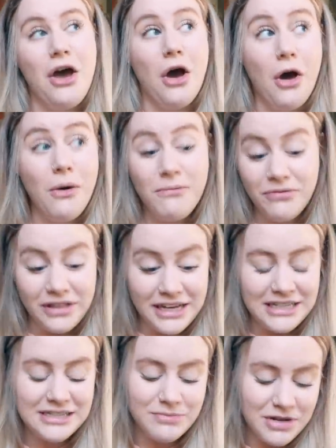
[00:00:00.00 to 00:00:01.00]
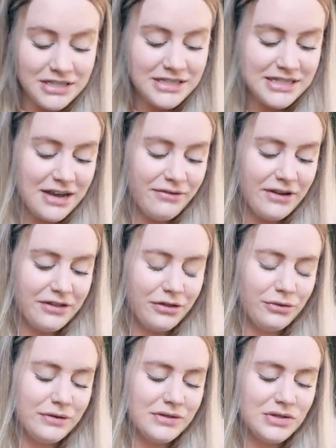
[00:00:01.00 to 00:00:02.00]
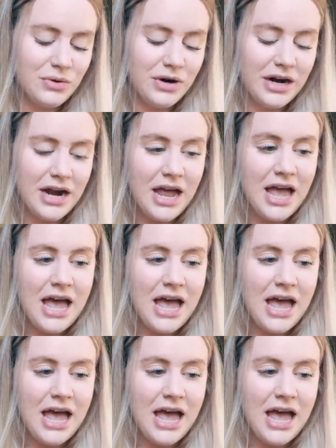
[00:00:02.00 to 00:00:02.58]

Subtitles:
Hopefully some good stuff at the thrift store.